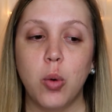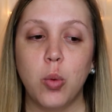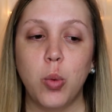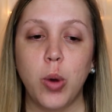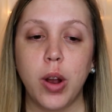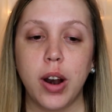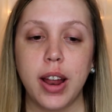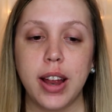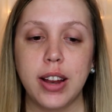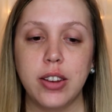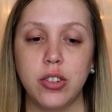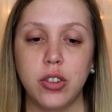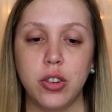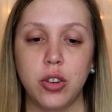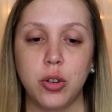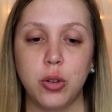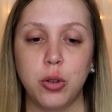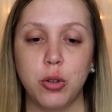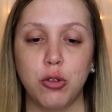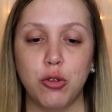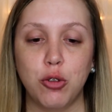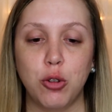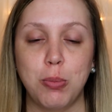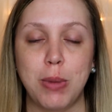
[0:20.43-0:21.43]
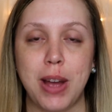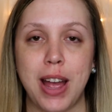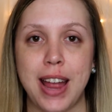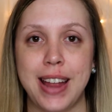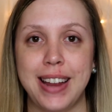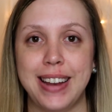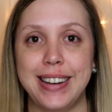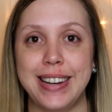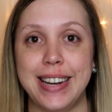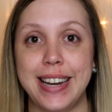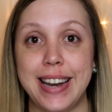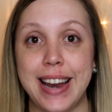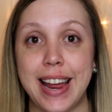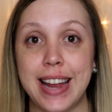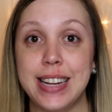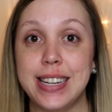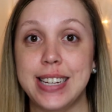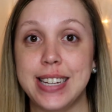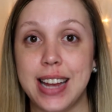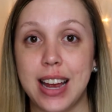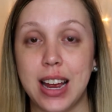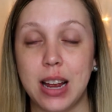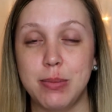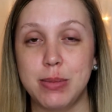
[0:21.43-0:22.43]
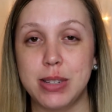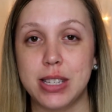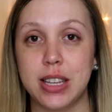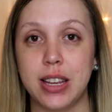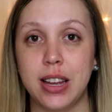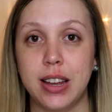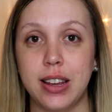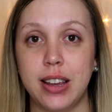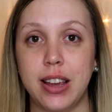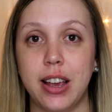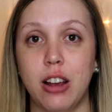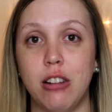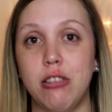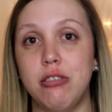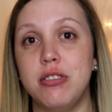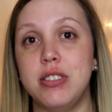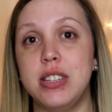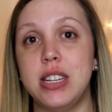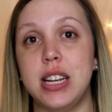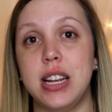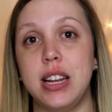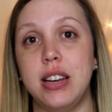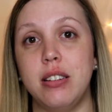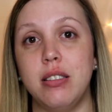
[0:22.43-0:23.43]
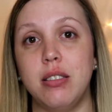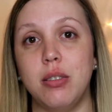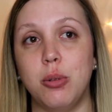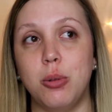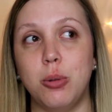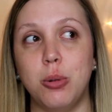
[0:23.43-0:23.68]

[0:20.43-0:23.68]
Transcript: what I do for my nighttime skincare routine.